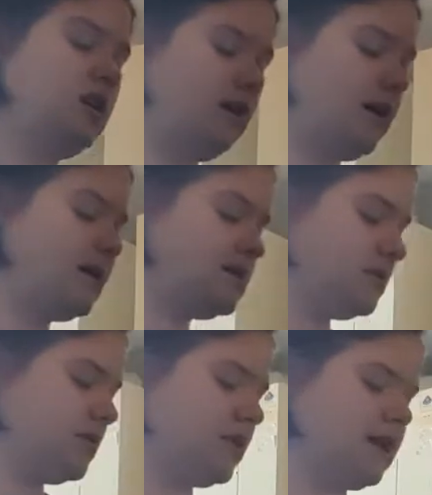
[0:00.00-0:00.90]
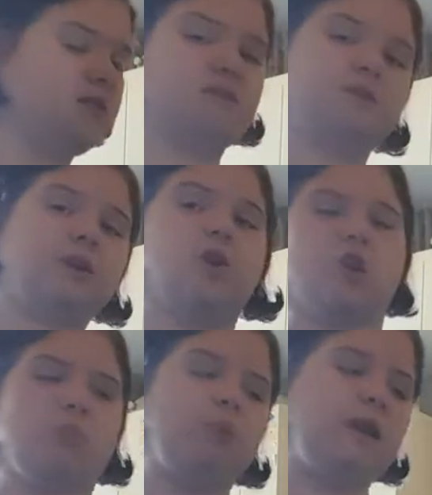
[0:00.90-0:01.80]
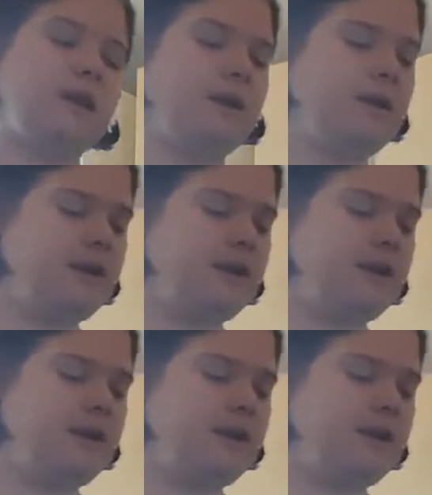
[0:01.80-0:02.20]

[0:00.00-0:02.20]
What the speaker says: lighter and that, because obviously you've got to crumble it.